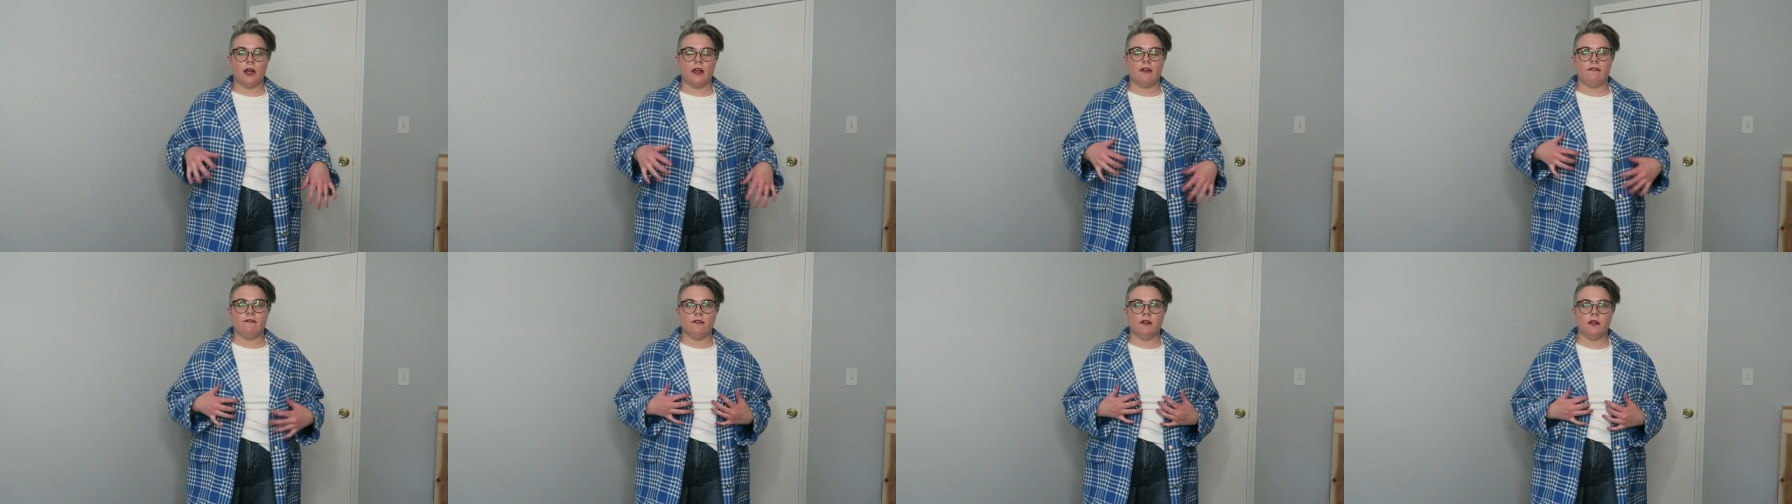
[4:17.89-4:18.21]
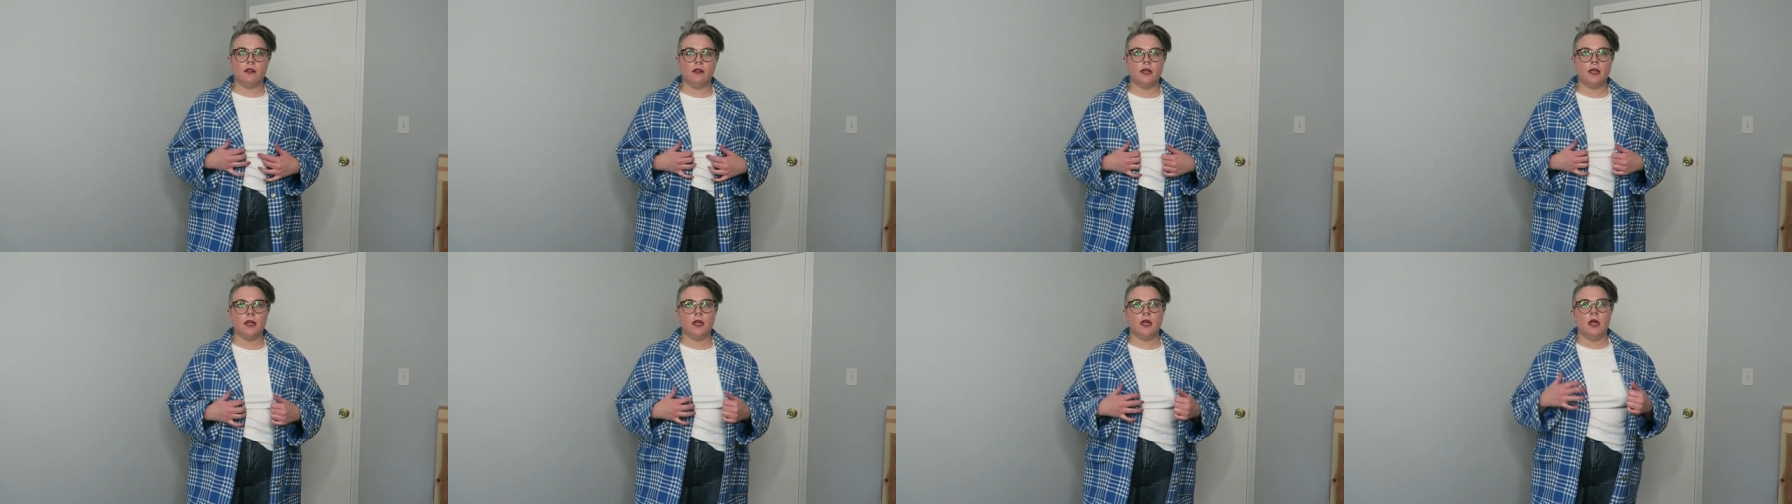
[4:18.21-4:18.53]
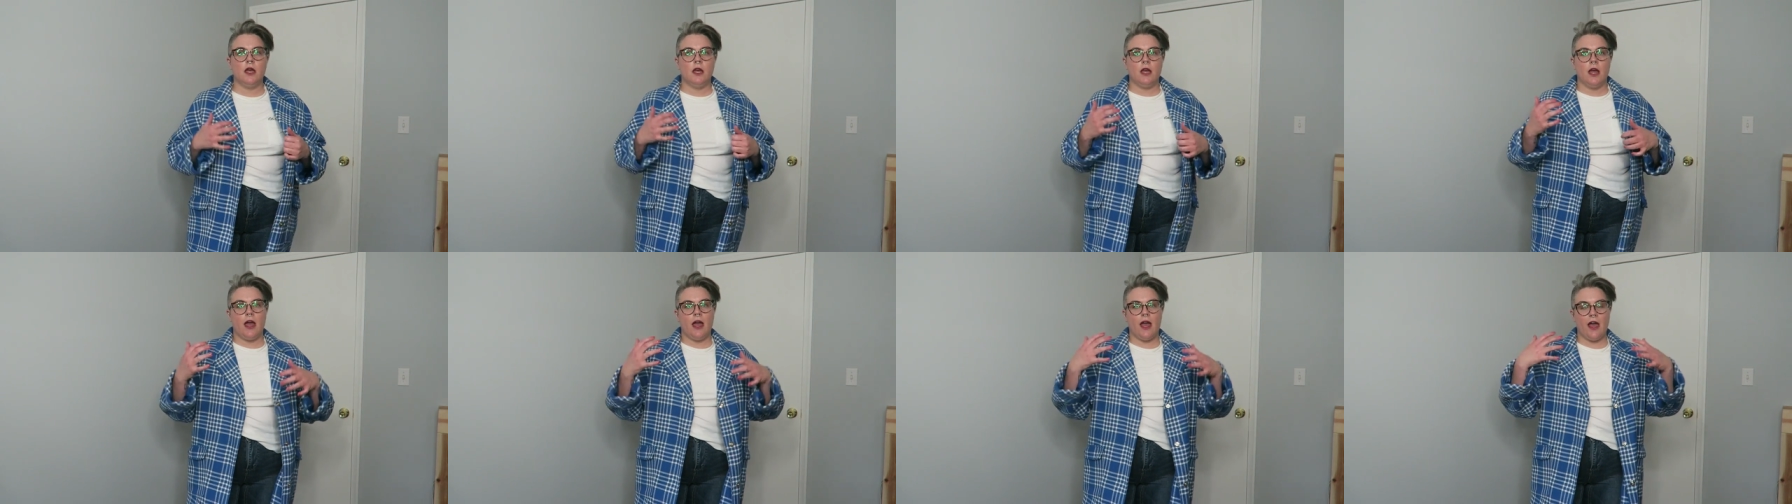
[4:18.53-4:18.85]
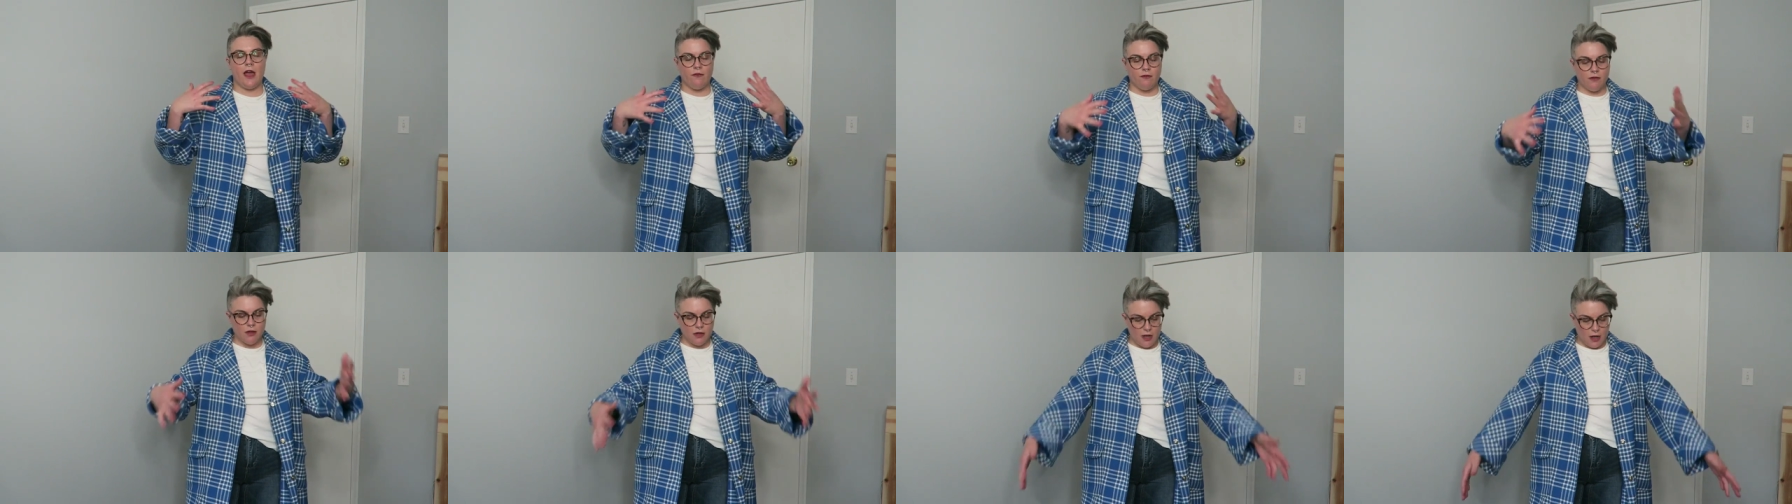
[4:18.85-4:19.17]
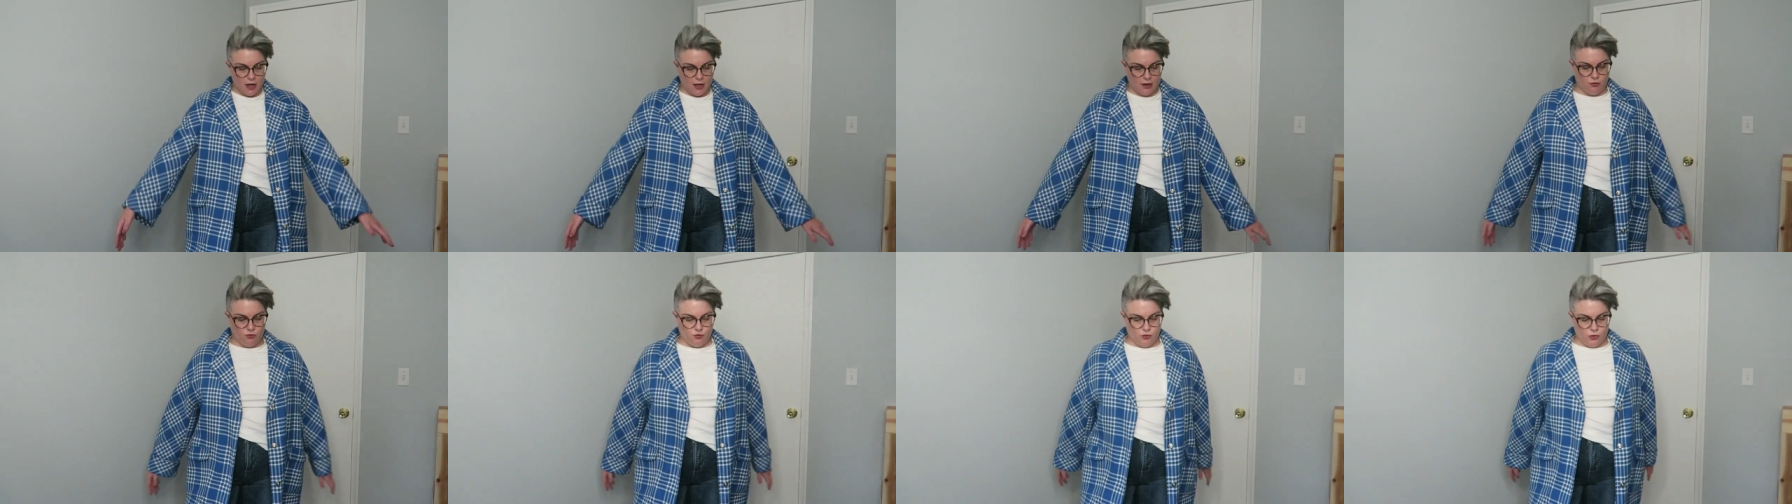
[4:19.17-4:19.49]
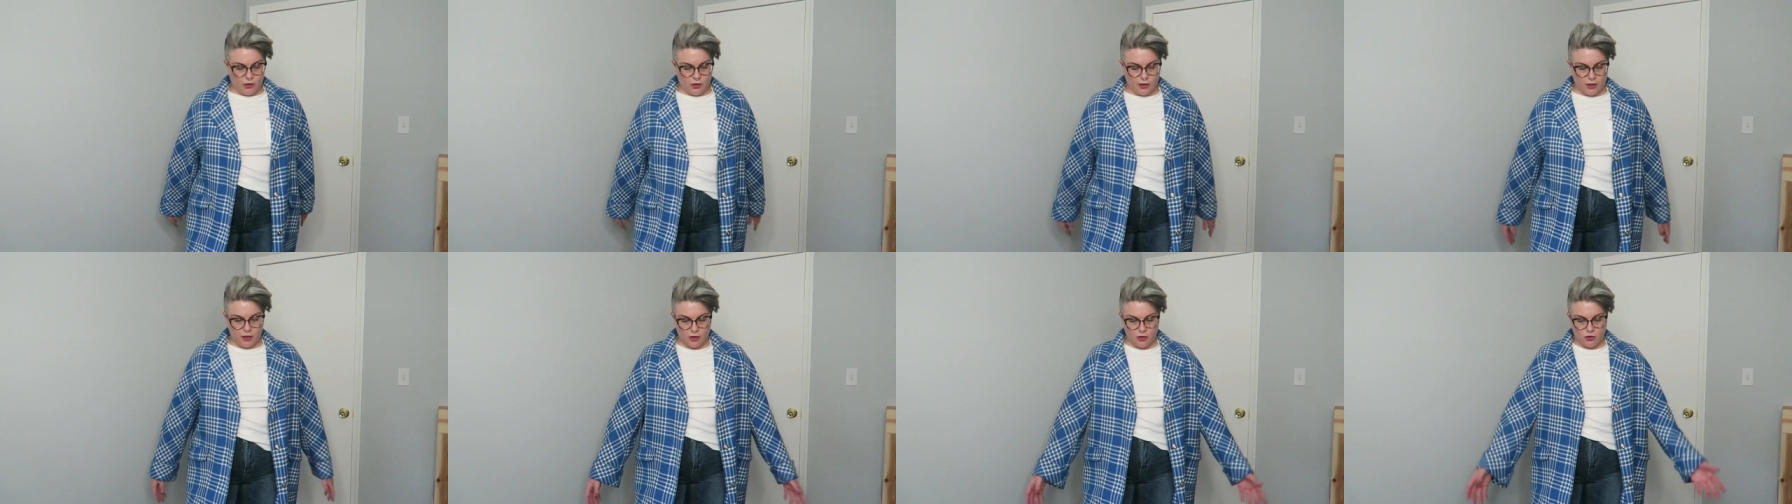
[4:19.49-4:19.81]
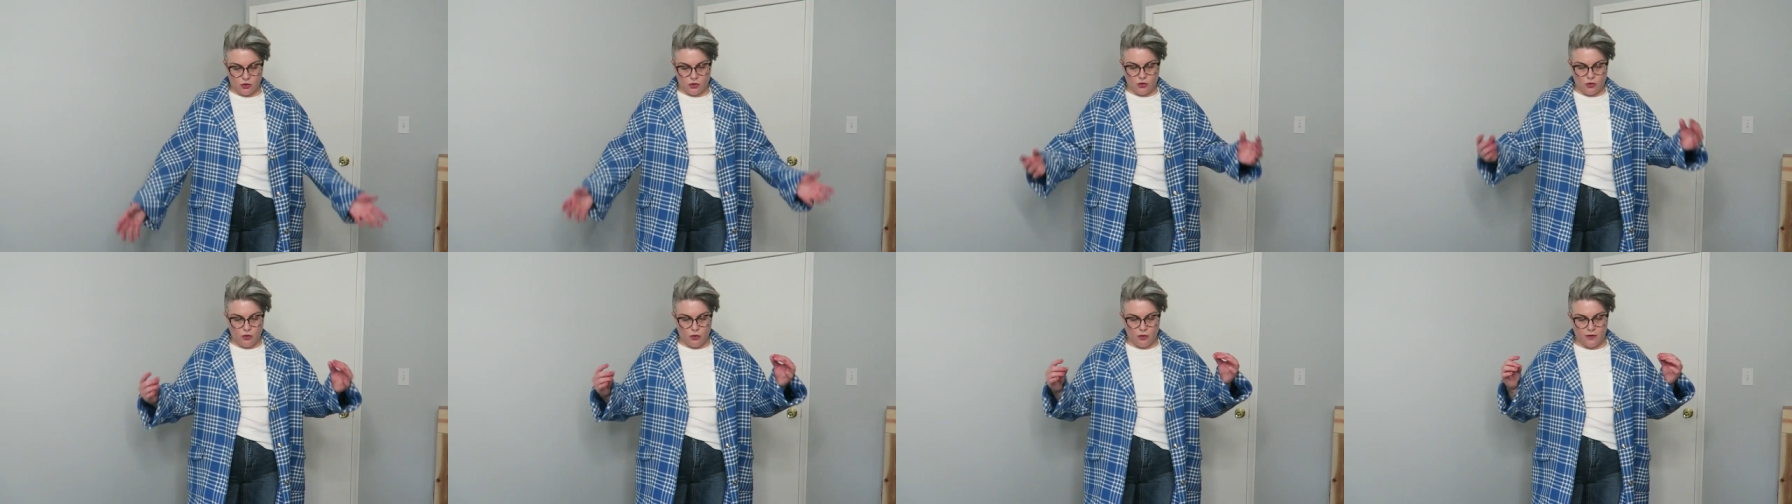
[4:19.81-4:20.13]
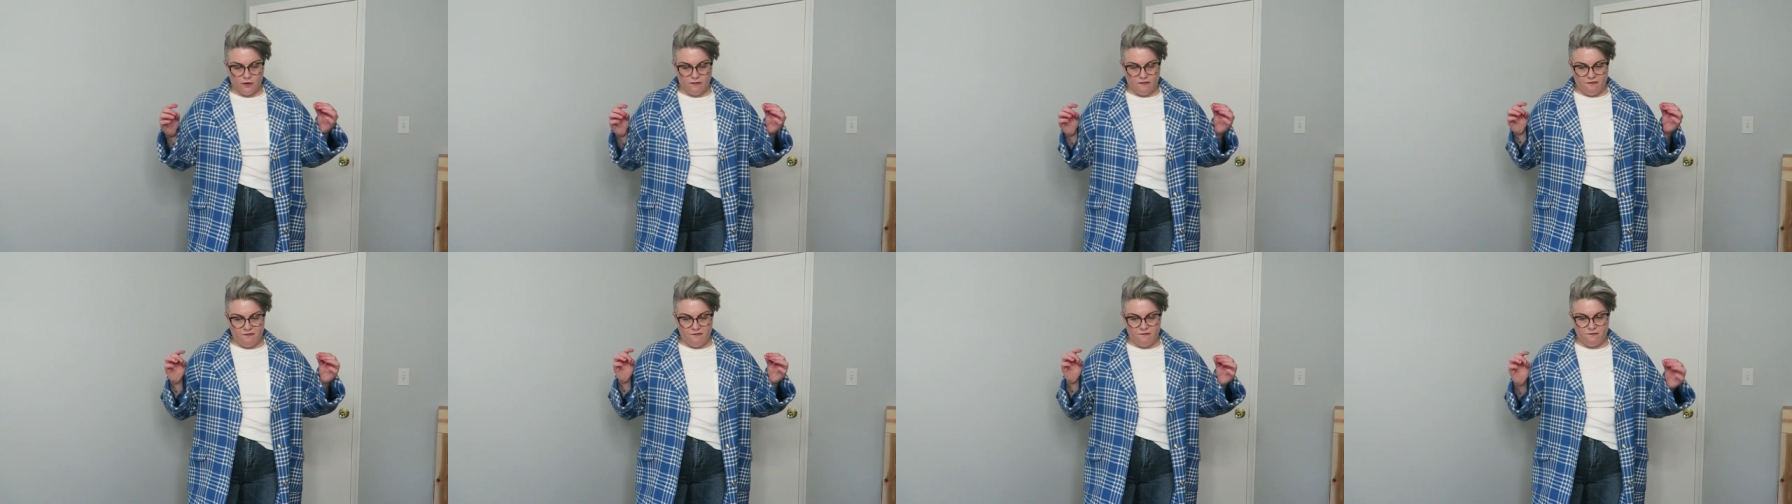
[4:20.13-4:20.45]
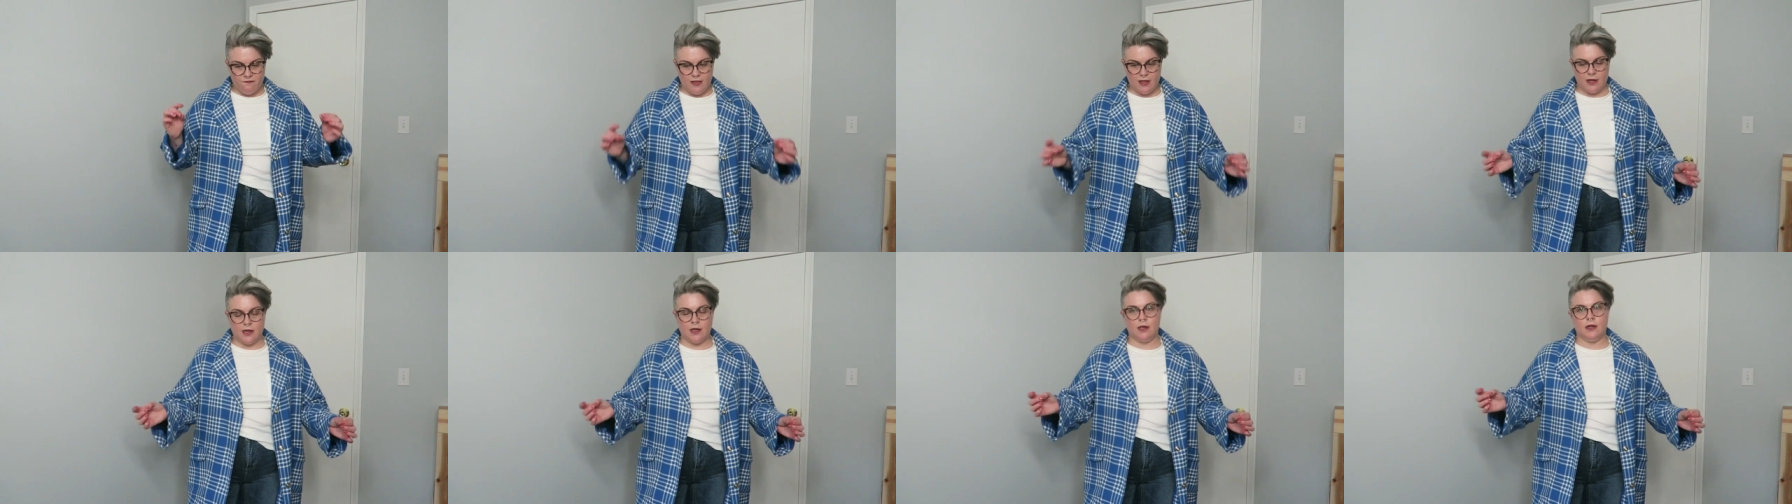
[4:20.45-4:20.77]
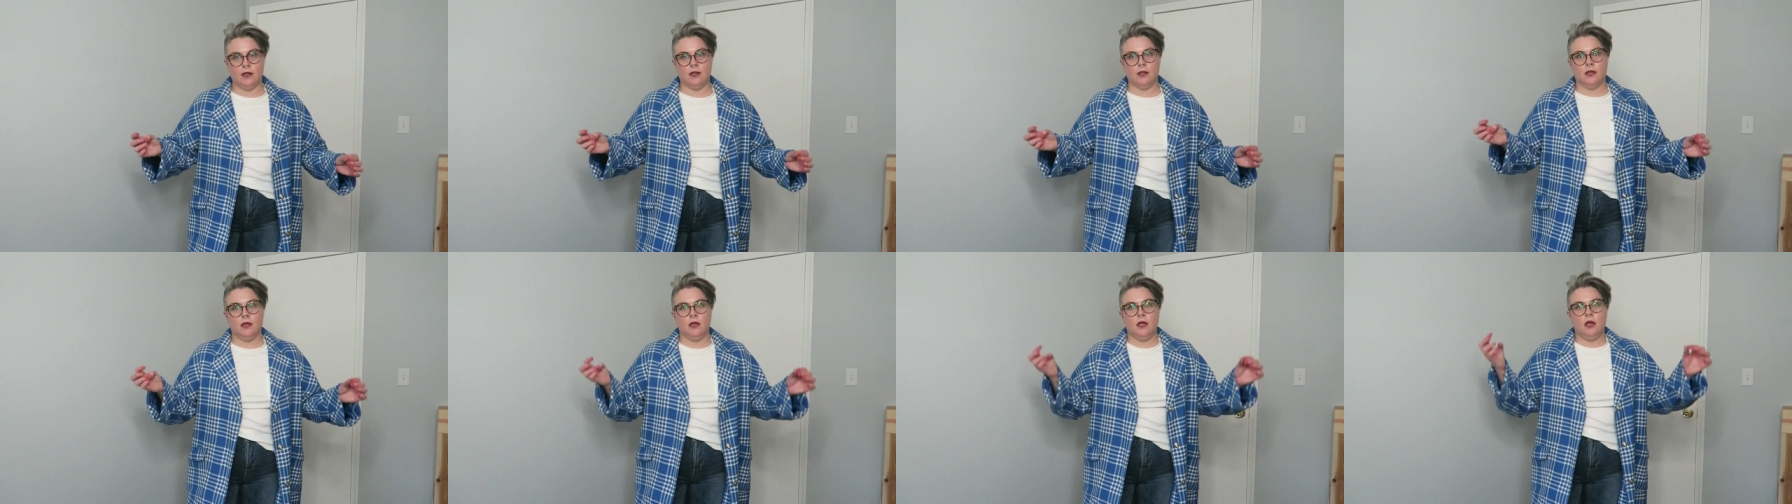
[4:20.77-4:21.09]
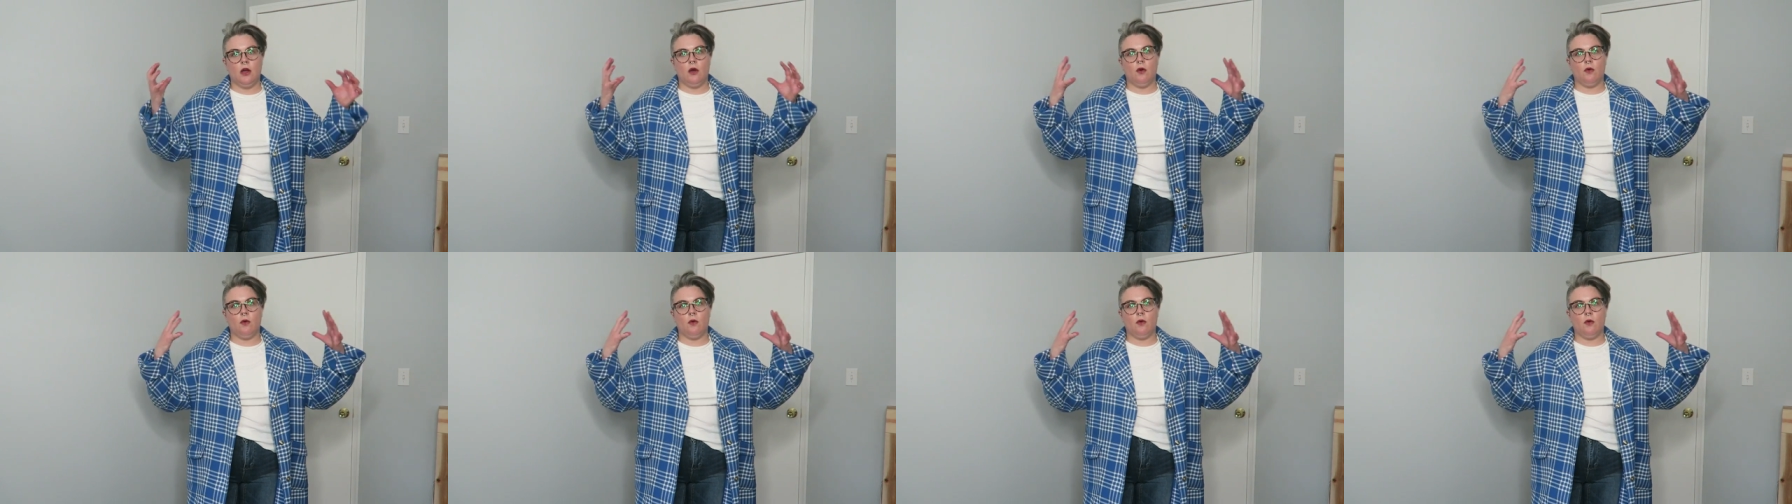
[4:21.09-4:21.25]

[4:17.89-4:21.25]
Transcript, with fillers: And I feel like having a really good fitted